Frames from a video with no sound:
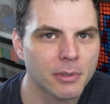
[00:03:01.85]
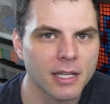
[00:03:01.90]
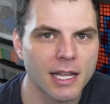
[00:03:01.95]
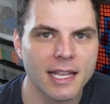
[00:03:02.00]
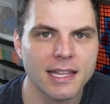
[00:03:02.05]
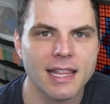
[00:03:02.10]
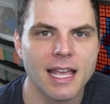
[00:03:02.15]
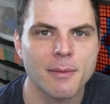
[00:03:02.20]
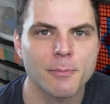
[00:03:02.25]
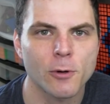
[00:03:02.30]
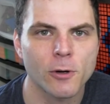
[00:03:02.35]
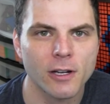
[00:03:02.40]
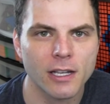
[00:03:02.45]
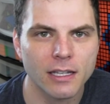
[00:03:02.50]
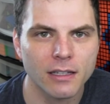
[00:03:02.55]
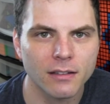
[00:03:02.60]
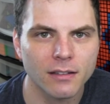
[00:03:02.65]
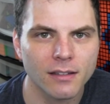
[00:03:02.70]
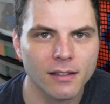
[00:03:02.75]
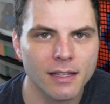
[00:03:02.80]
plan that more
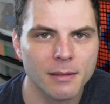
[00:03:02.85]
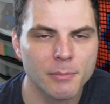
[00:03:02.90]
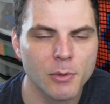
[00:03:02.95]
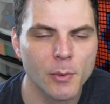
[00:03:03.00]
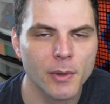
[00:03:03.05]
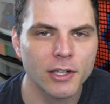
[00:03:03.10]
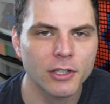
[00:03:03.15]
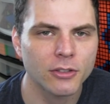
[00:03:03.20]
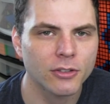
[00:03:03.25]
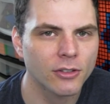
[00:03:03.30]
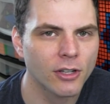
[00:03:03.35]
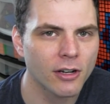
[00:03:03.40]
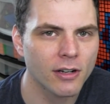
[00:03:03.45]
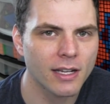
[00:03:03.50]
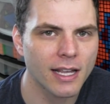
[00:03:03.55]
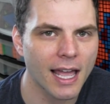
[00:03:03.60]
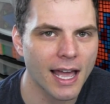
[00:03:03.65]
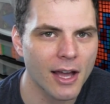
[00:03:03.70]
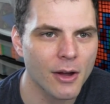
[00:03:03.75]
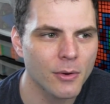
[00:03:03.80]
easily, but when you're
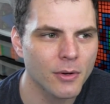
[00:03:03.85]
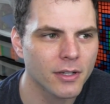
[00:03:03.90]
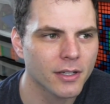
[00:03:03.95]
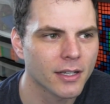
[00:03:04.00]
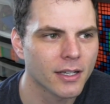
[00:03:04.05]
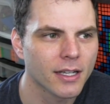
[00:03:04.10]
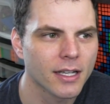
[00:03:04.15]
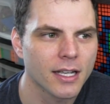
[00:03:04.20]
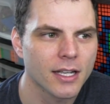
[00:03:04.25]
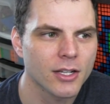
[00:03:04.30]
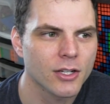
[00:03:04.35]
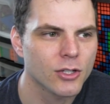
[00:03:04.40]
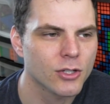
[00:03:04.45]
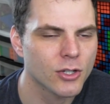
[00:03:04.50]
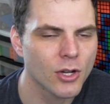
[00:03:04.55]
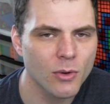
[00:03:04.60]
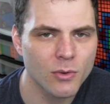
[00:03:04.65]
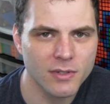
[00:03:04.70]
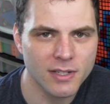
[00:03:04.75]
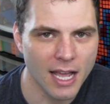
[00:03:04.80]
starting out,
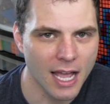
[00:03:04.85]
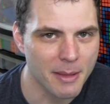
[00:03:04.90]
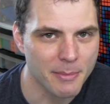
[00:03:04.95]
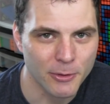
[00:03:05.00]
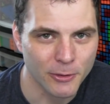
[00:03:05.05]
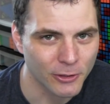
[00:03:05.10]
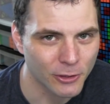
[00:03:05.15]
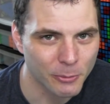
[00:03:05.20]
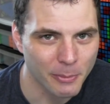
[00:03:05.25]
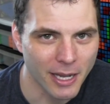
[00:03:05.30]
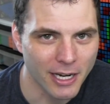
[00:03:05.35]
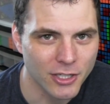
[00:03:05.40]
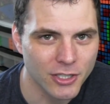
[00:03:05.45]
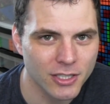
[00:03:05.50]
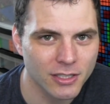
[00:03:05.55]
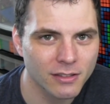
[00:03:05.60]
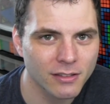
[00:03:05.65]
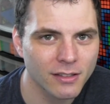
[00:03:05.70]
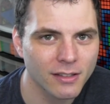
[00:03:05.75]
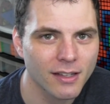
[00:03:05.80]
don't time your
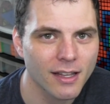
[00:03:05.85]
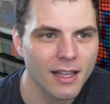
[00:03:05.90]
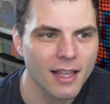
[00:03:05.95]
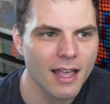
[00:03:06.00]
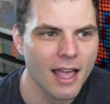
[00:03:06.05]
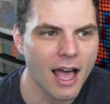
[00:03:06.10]
inspections.